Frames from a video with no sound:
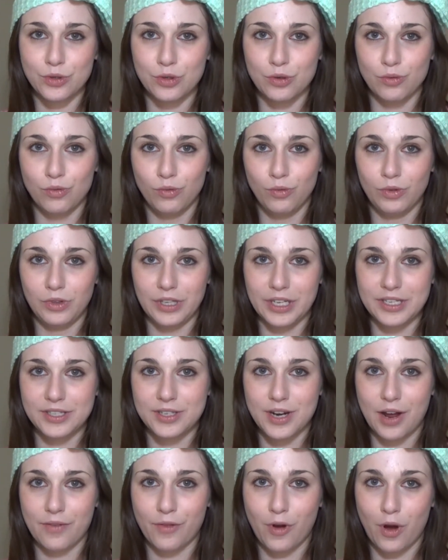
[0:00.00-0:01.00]
to
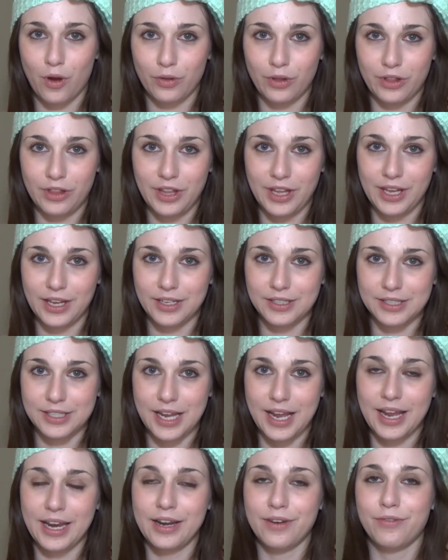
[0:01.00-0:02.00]
list off all the things.
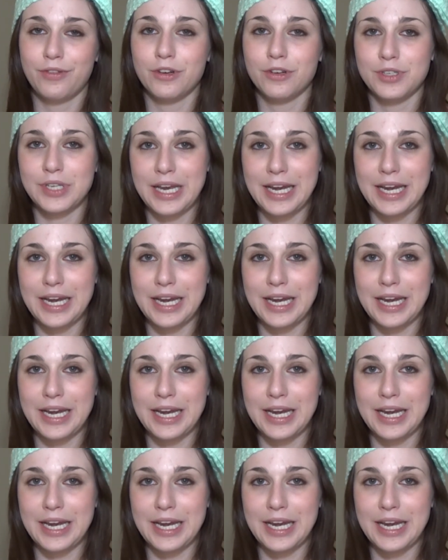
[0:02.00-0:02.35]
And if there's